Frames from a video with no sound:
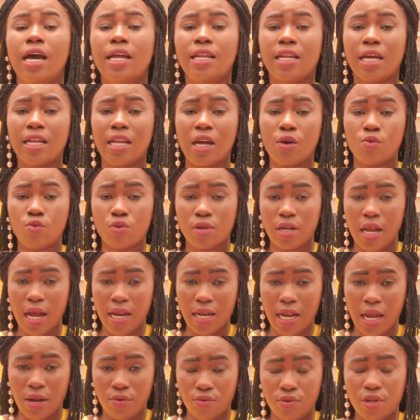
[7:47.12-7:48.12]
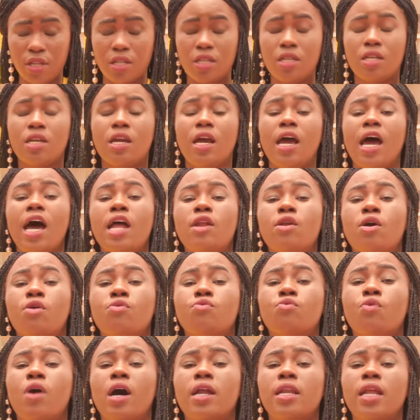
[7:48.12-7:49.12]
and I don't put that day, and a
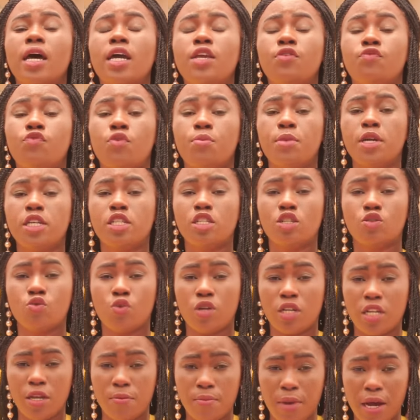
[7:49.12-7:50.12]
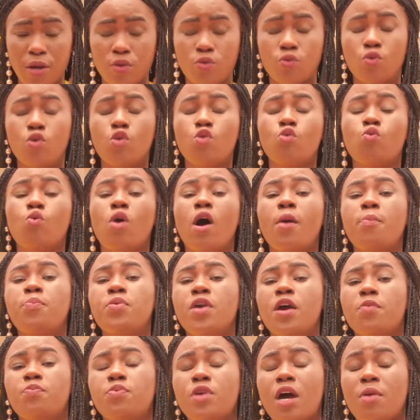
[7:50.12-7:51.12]
new one information or the manu. Well,
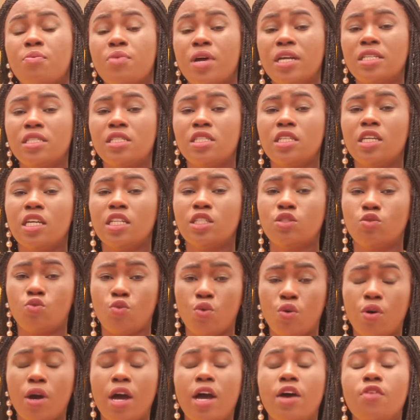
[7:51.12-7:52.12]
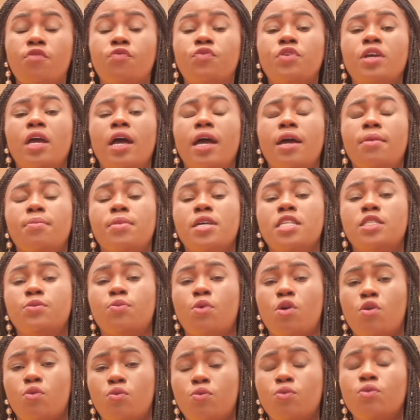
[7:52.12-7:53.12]
Pierre, a brandy year to call every Mzbel
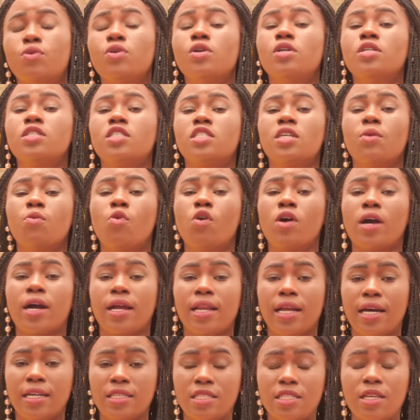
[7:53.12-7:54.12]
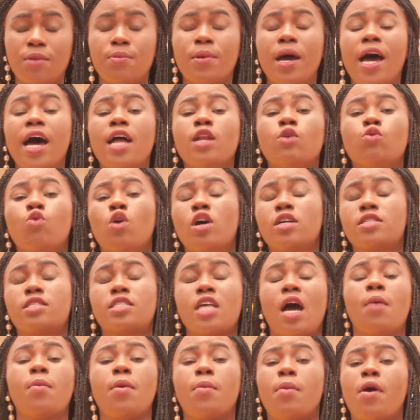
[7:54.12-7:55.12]
home. Someone can ask him, and
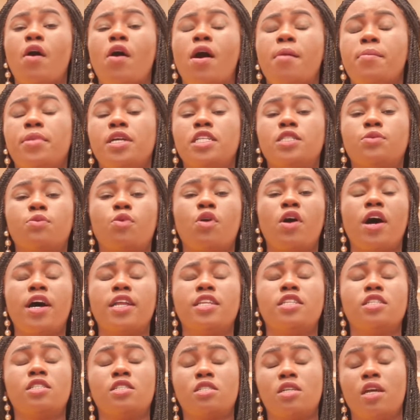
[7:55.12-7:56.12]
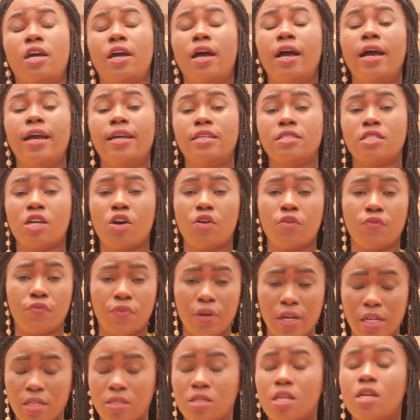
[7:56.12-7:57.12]
what's up about our Mzbel, I did say, is our
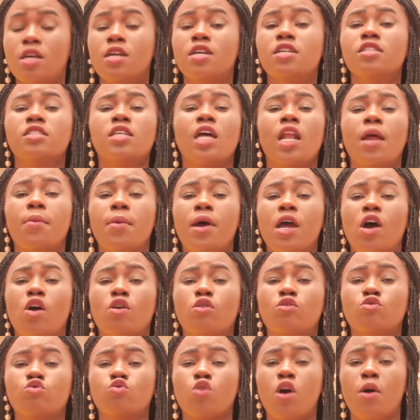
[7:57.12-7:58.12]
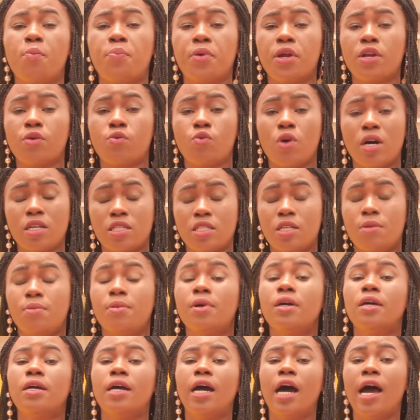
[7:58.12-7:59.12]
fellas. Say the bear on us one penny was
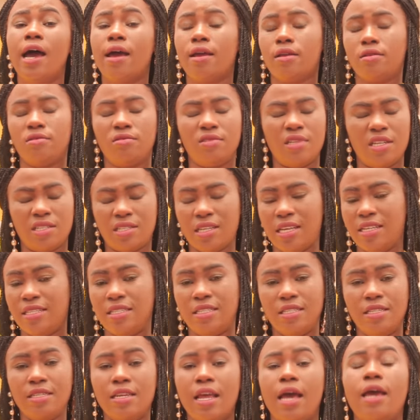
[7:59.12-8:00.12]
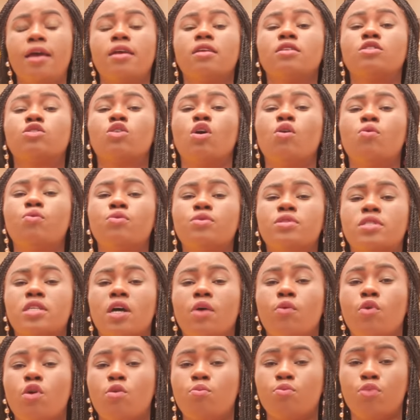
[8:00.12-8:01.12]
him. Eh, just ain't in there, so who
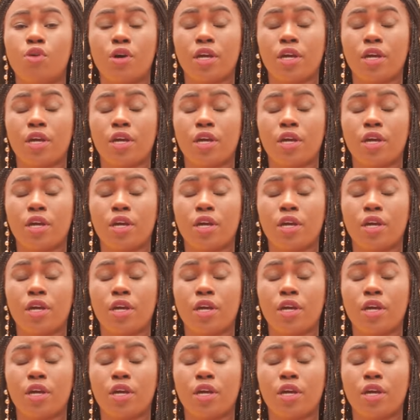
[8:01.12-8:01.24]
said one